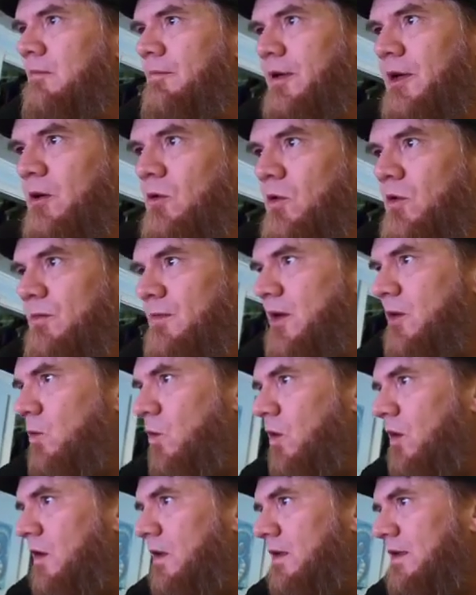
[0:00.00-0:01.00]
Bear with me
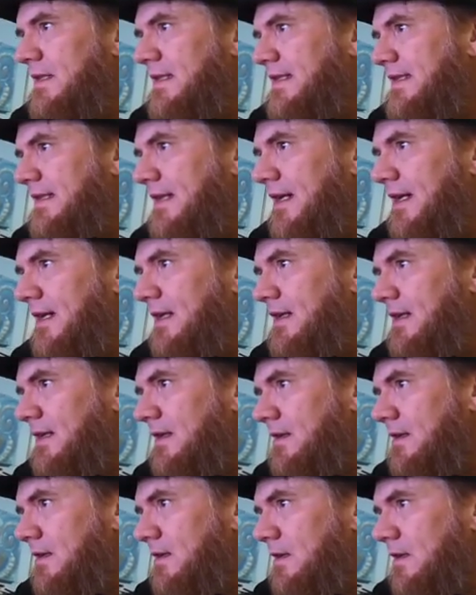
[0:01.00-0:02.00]
1 second
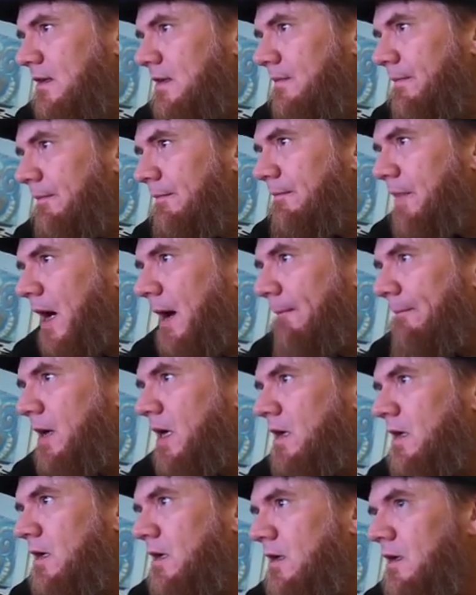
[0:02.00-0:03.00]
here.
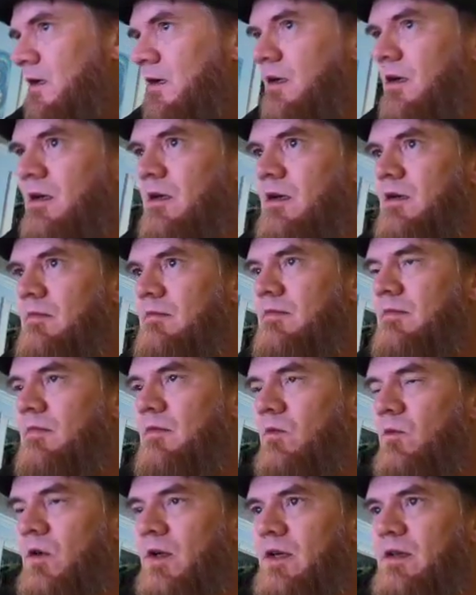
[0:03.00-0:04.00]
Ba-bum.
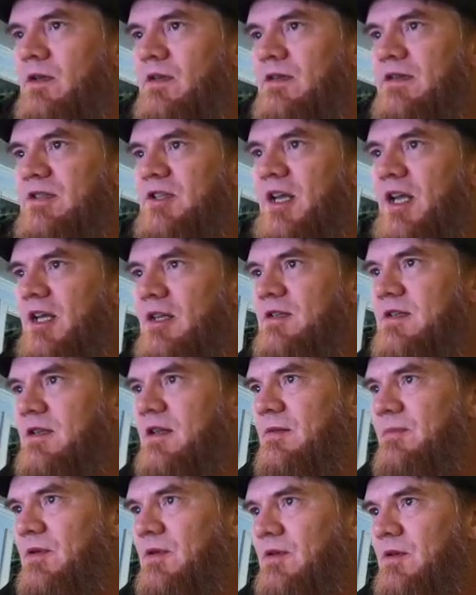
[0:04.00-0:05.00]
We're gonna change it
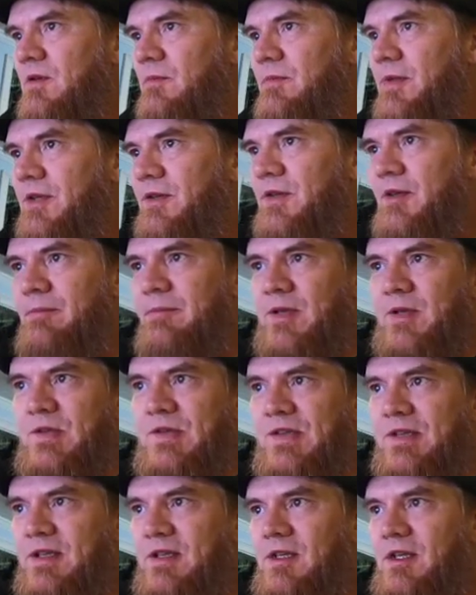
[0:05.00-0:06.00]
up a little bit in the
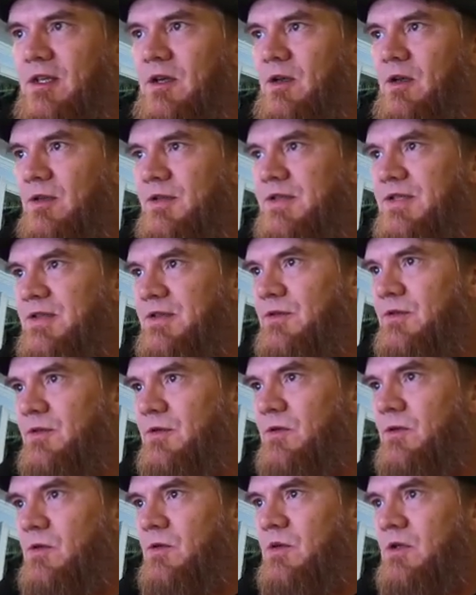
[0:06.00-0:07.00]
music and go
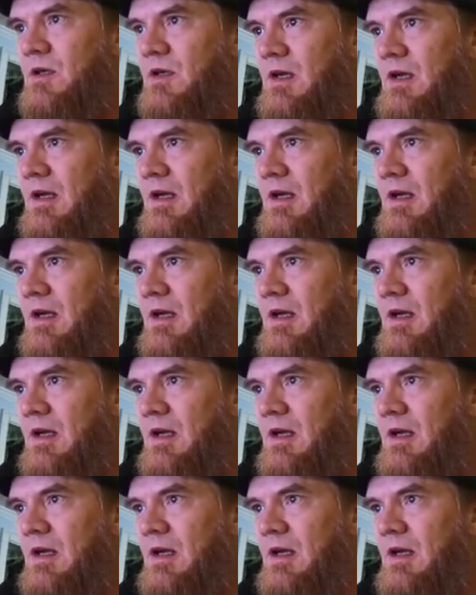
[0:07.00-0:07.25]
to